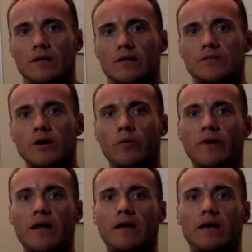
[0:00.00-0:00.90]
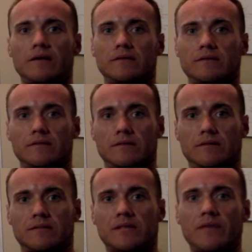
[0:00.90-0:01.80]
So we've got a
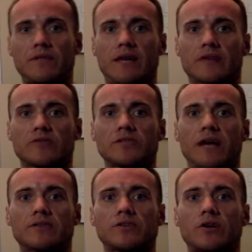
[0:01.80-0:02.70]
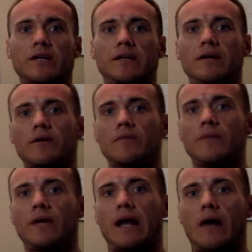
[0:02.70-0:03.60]
7 exercise circuit here,
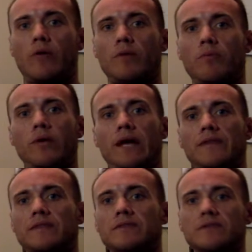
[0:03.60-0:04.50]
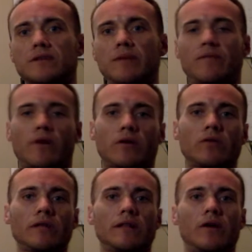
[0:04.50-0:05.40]
and I wanted to point out that this is going to be a
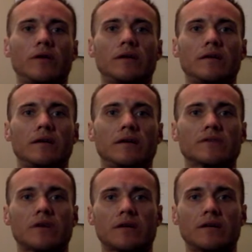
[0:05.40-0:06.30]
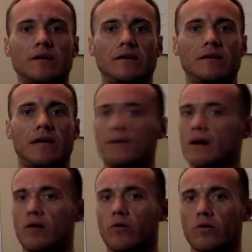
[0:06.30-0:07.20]
vertically loaded circuit and not
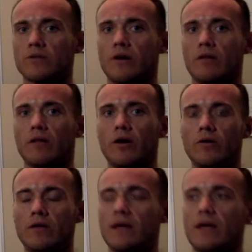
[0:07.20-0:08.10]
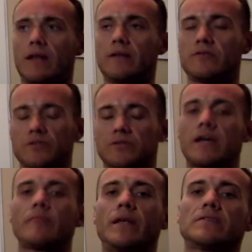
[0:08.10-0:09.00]
a horizontal load, and just take
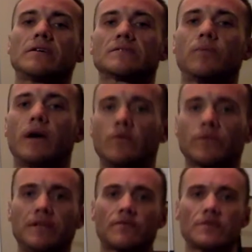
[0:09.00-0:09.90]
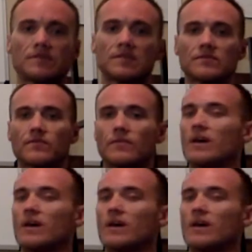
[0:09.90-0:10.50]
a minute to explain what the difference is